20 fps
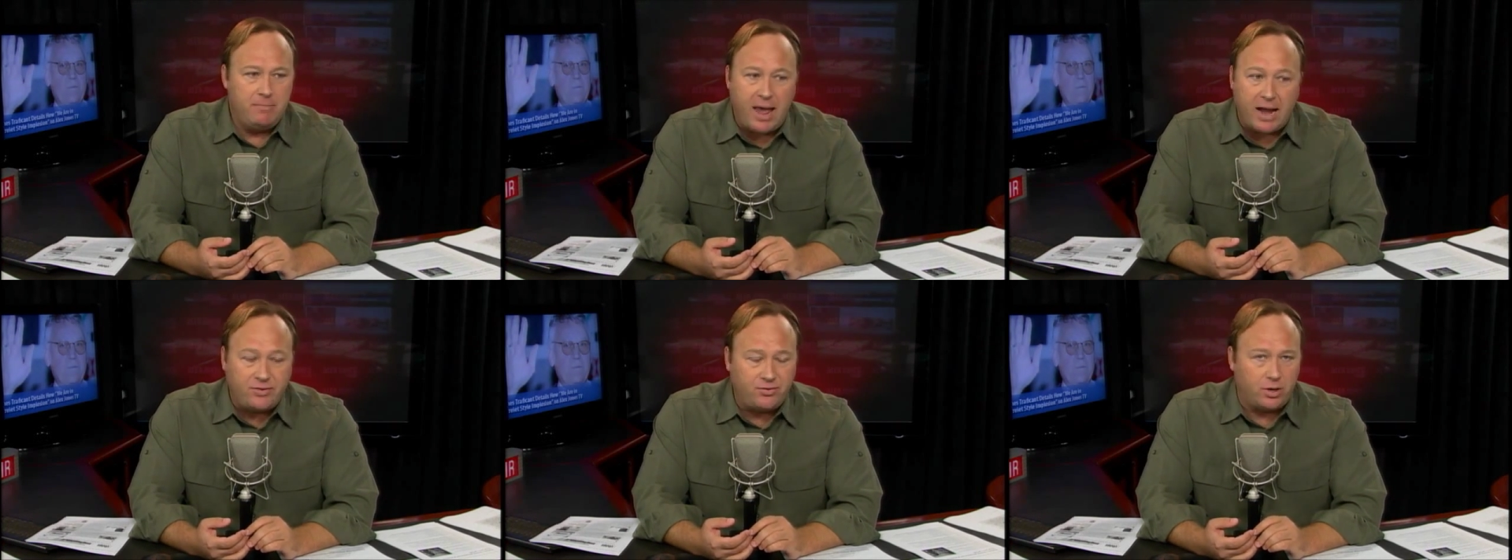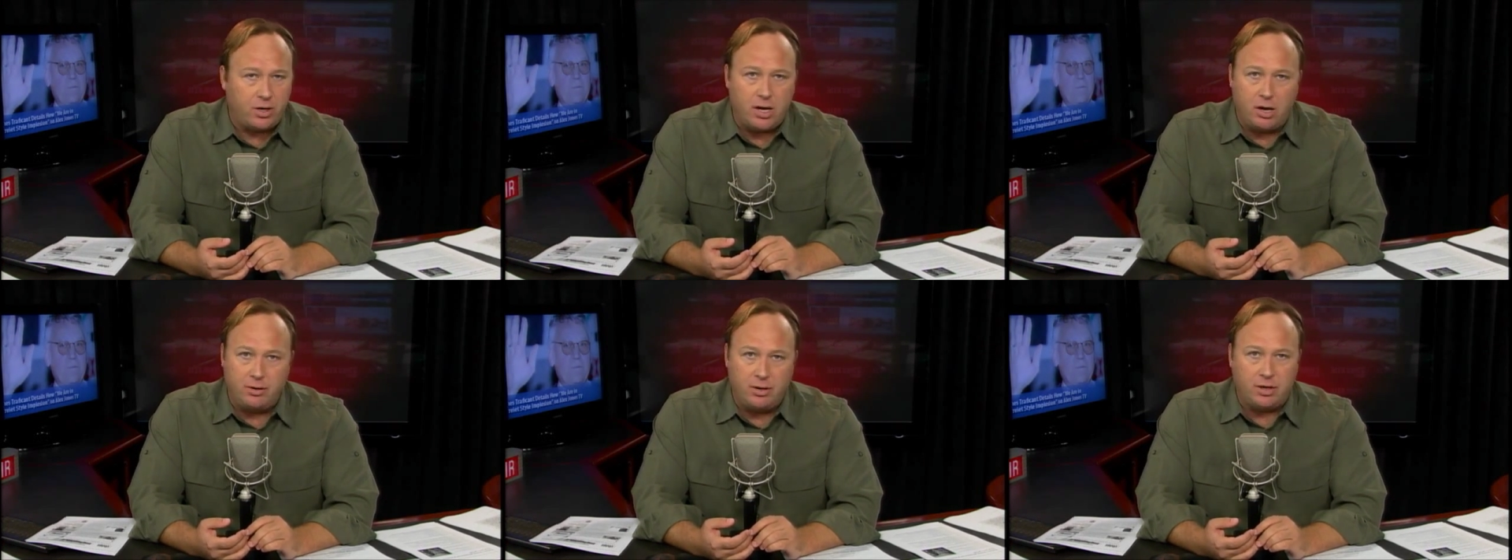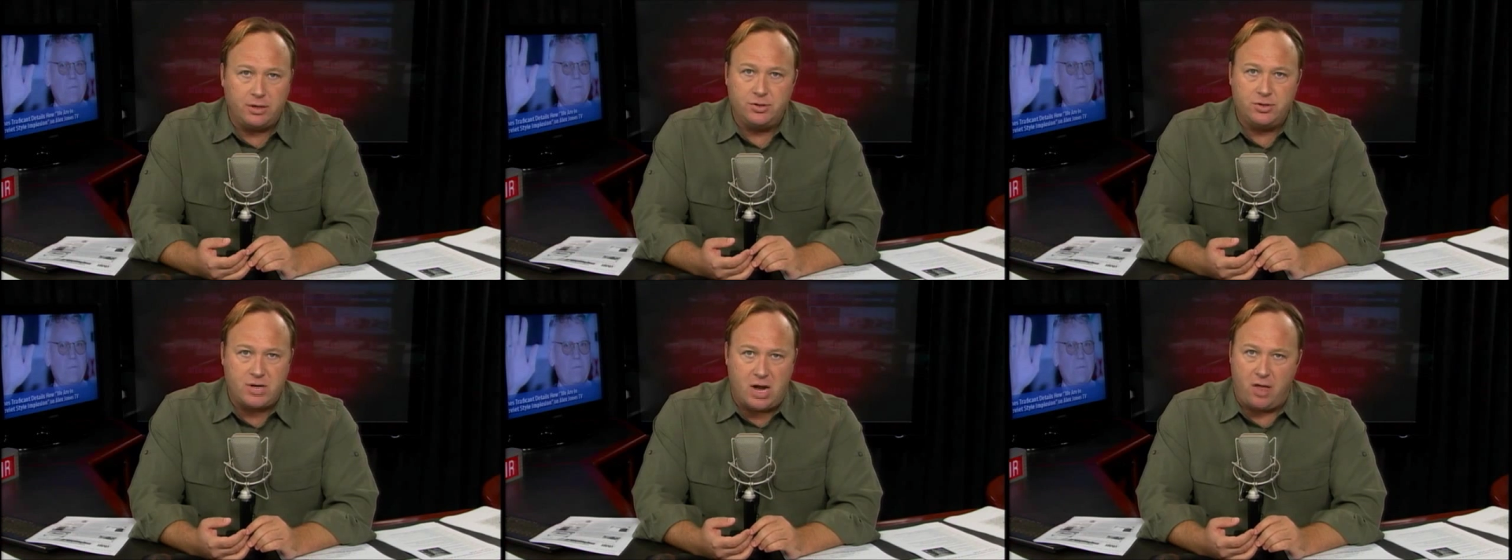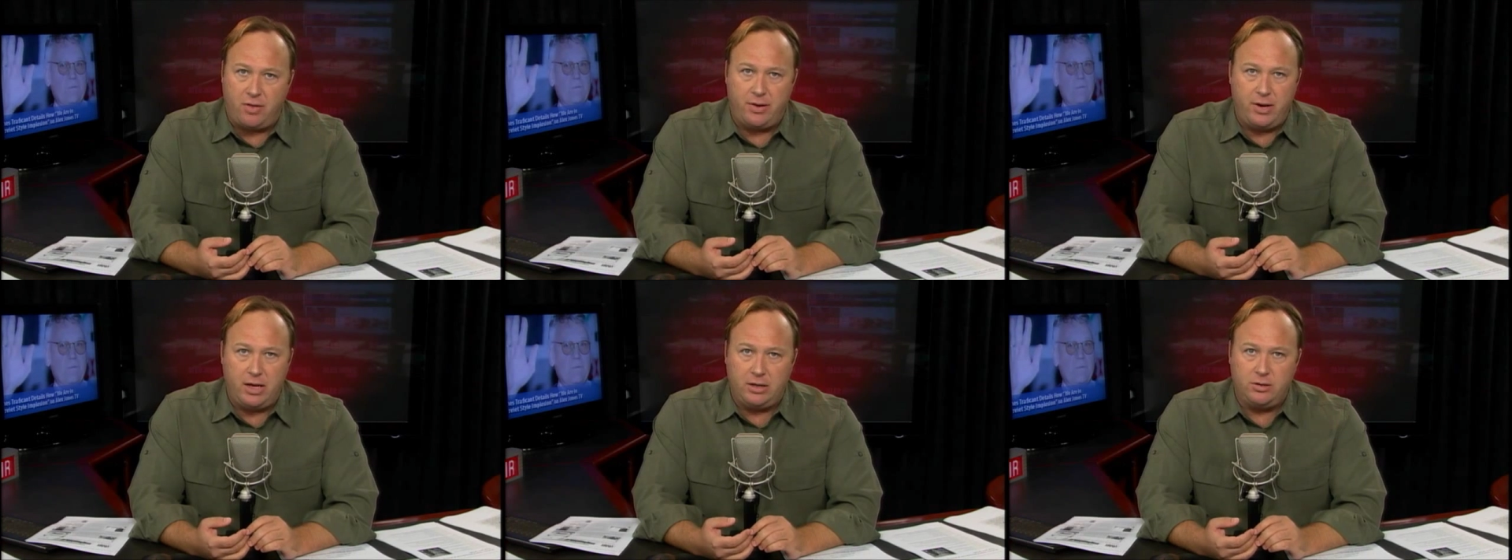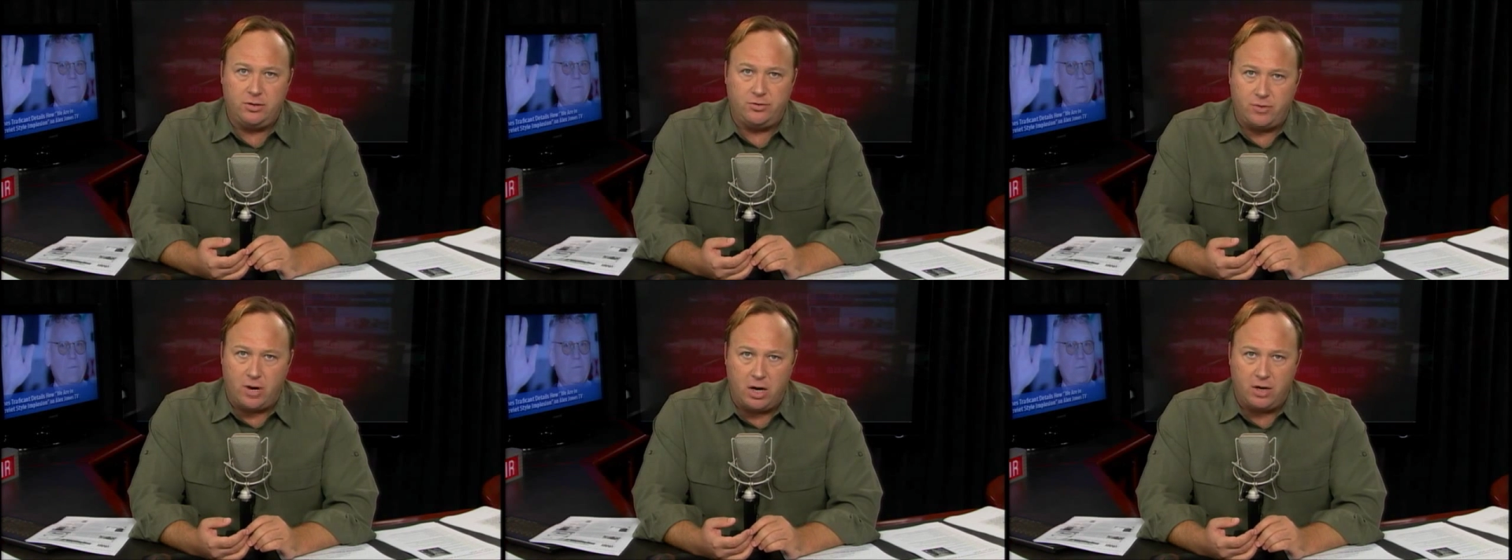Mexico to
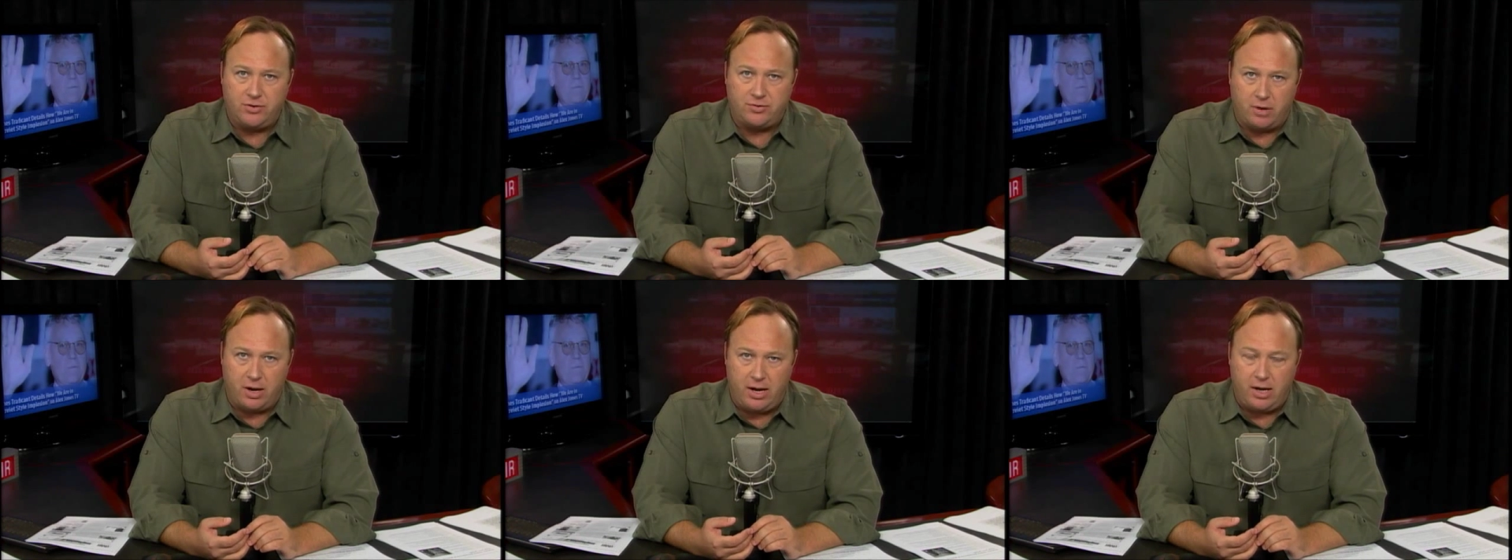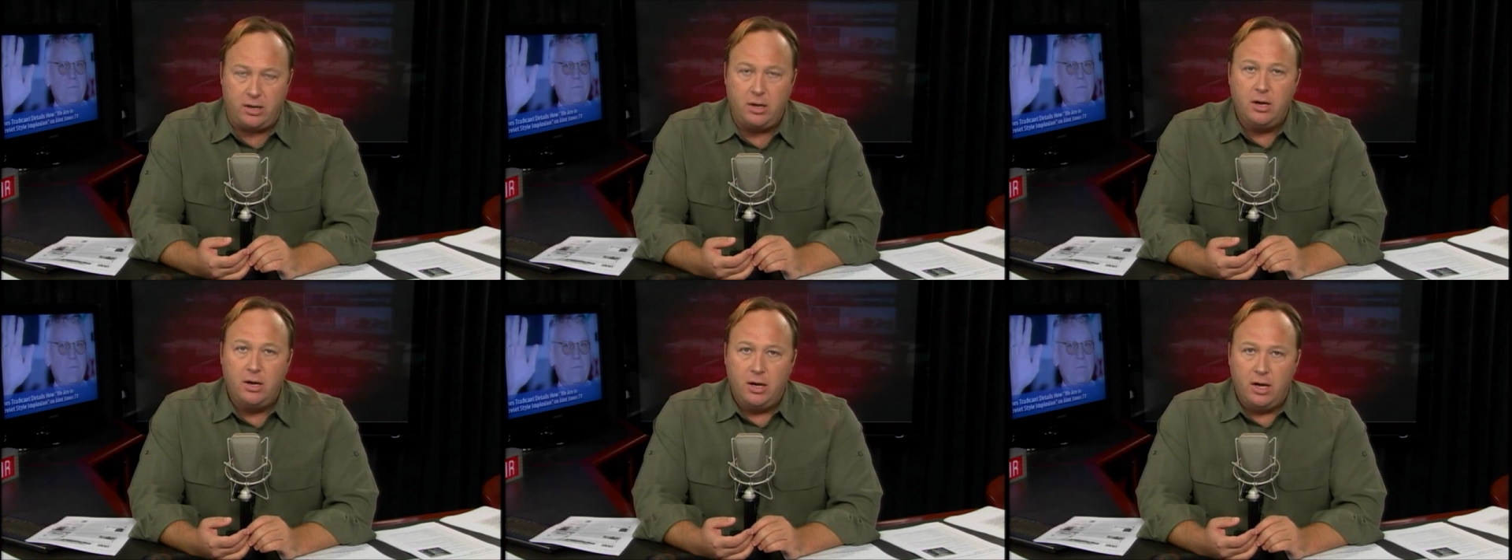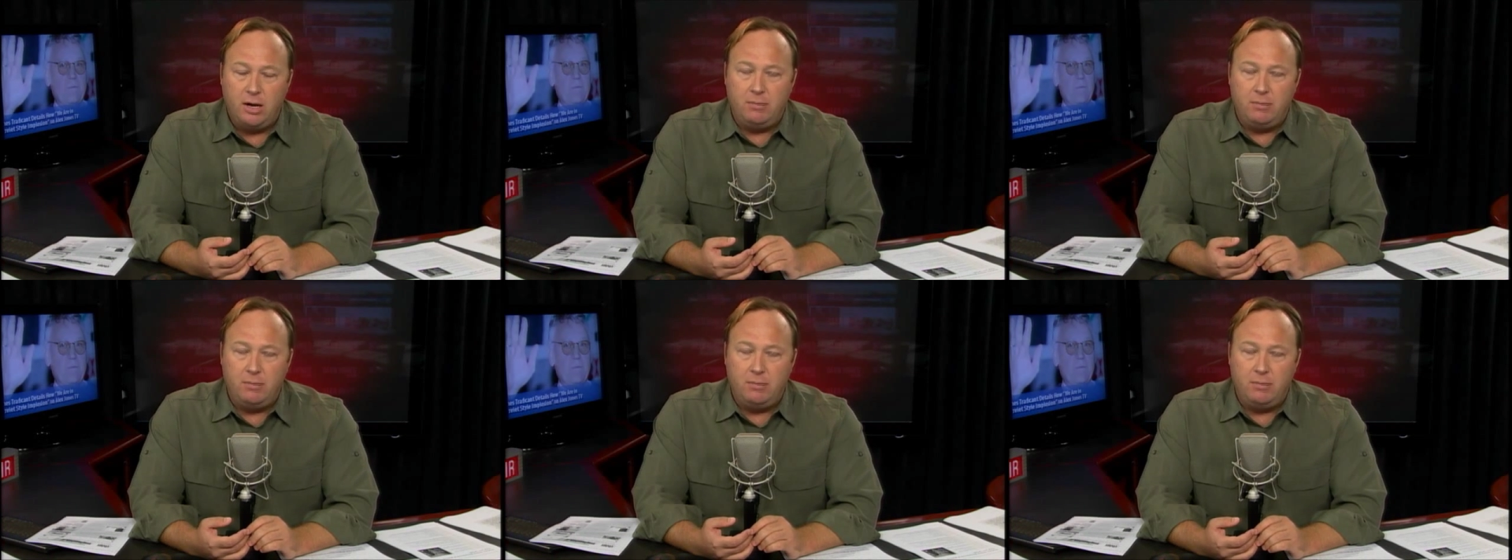consolidate the drug trade